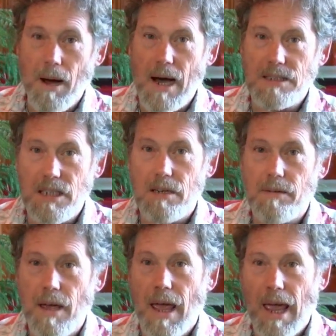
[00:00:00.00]

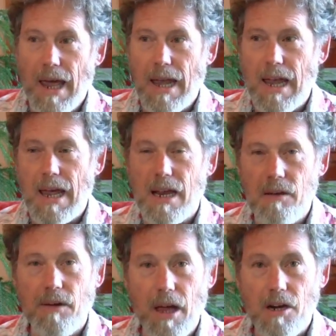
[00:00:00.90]
positive and
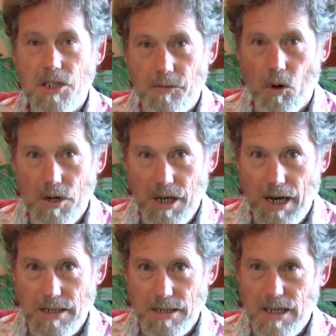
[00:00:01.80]
negative energy
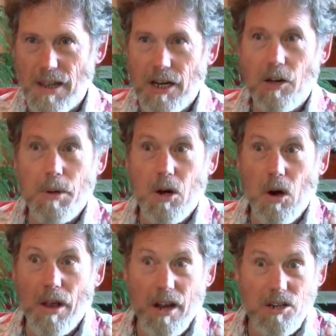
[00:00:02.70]
vortexes. Now they could be
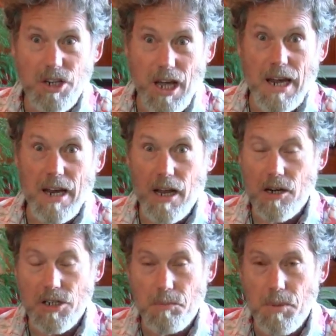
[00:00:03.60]
called energy A and
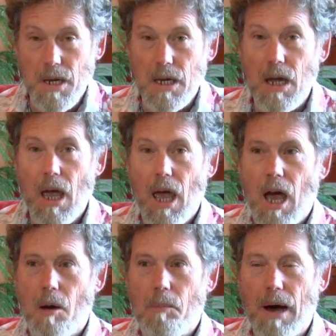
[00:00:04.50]
energy B,
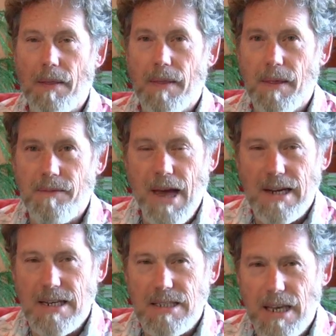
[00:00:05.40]
but the
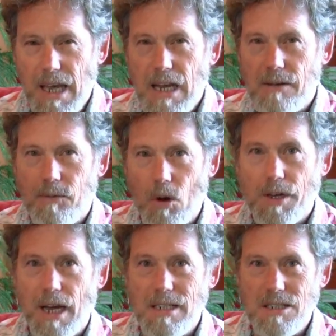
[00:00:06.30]
fact is the negative
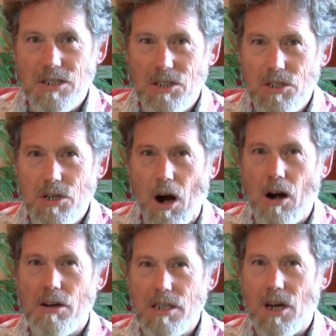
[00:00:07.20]
vortexes
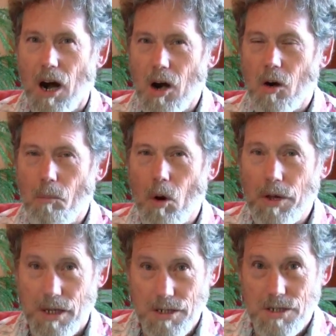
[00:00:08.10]
are
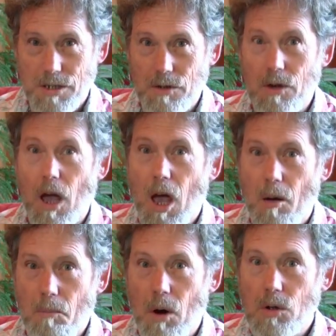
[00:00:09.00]
disharmonious to
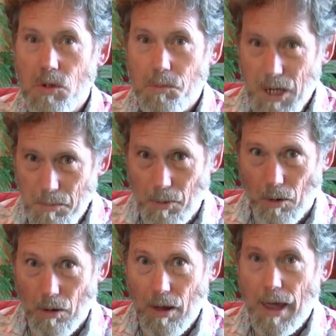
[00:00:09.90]
most
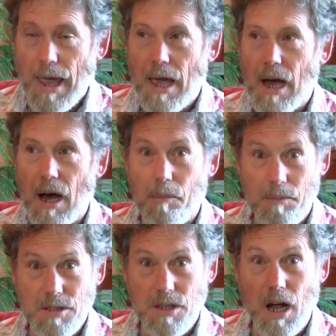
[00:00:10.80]
people. Uh,
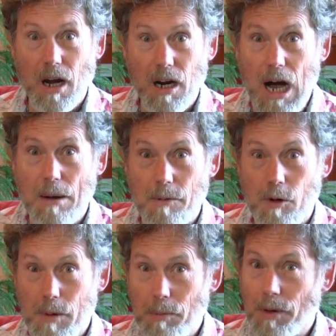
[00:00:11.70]
it's not uncommon
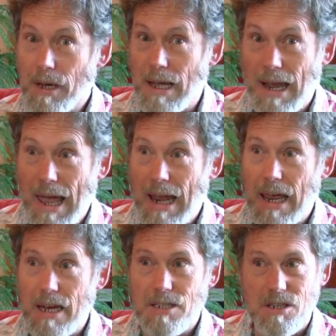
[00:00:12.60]
for people to get
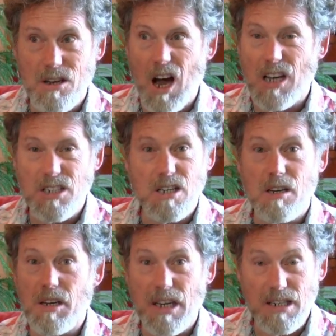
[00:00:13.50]
headaches and nausea
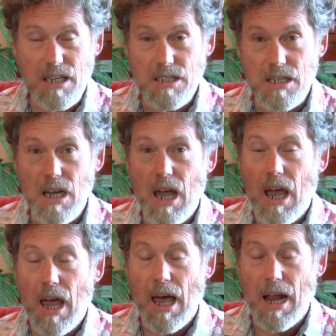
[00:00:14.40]
and get dizzy
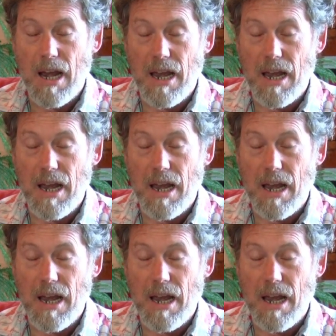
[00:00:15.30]
at a